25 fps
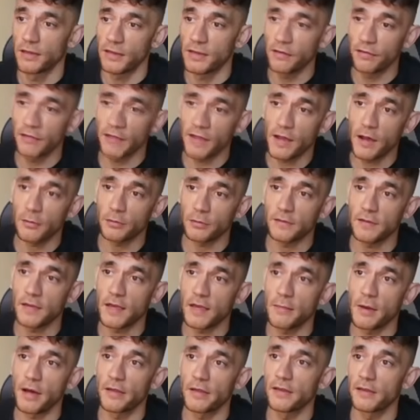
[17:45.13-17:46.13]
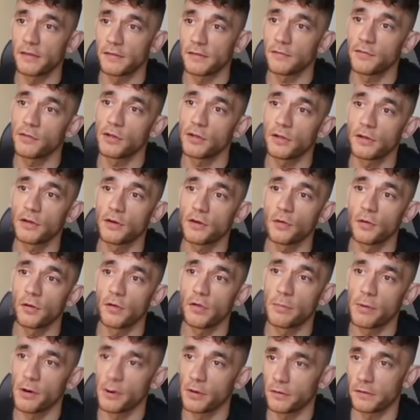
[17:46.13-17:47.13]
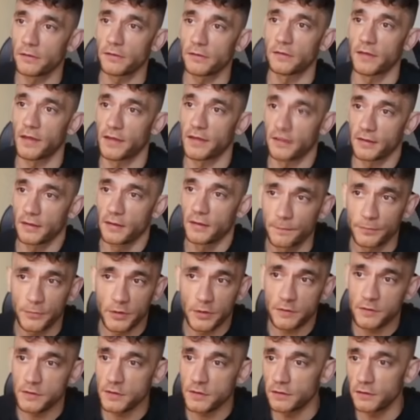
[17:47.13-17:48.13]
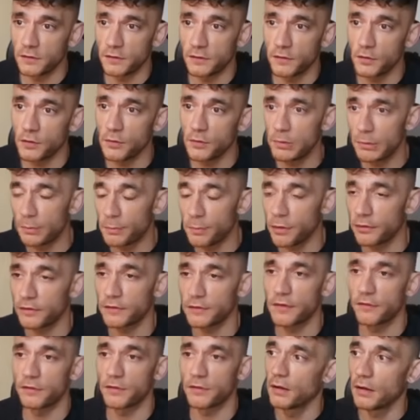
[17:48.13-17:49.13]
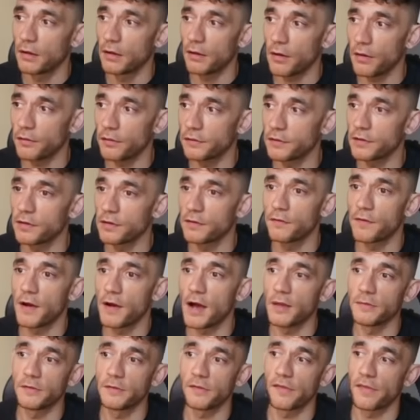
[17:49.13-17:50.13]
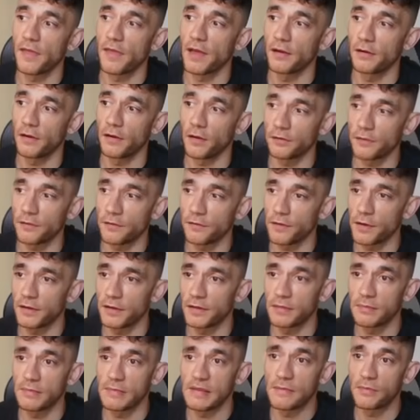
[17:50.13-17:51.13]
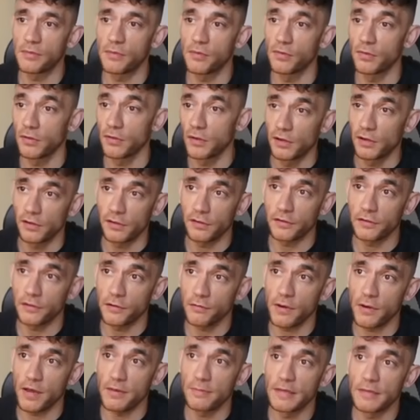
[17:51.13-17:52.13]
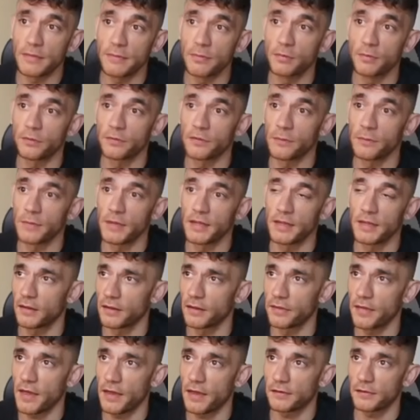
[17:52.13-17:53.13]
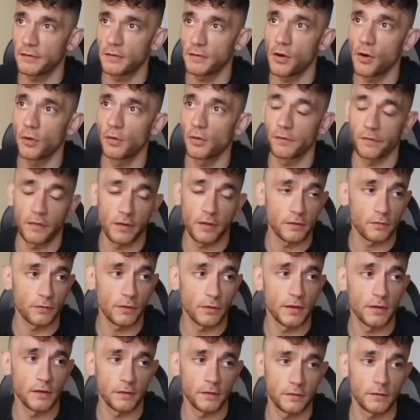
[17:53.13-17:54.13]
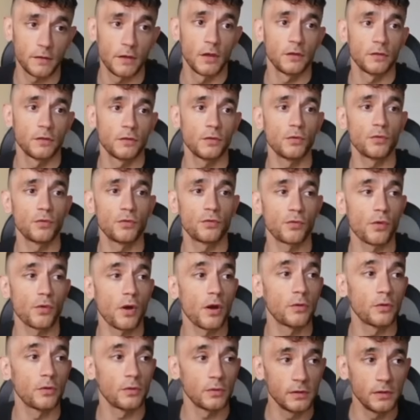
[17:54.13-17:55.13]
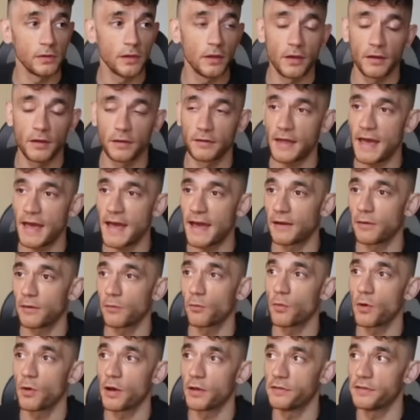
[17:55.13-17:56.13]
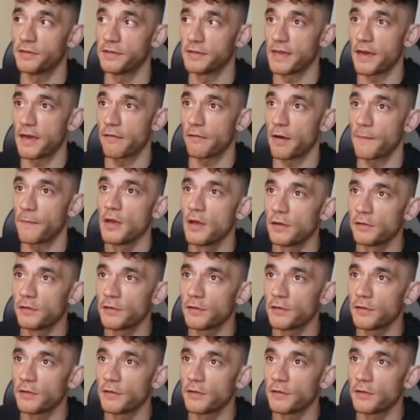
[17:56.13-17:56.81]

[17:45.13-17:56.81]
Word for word: The other thing I would say about this, if you look at all the posts, is like, it's just a super positive, lots of good vibes in there, lots of friendly people, lots of great people to meet. And that's the goal of this really, is to all grow, learn and work together.